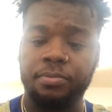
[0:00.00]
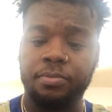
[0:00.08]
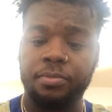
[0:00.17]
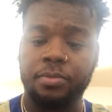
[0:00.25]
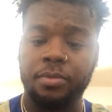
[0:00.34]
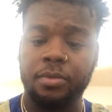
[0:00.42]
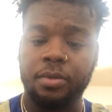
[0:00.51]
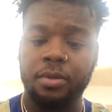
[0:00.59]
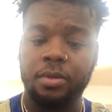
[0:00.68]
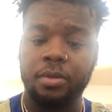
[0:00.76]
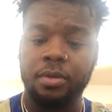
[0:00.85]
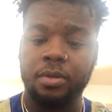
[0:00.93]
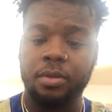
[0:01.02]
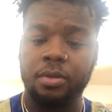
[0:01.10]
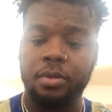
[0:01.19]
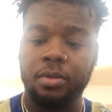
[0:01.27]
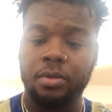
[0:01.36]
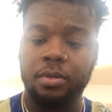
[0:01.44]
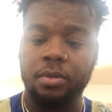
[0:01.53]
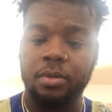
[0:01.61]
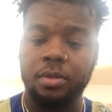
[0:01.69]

Nobody speaks.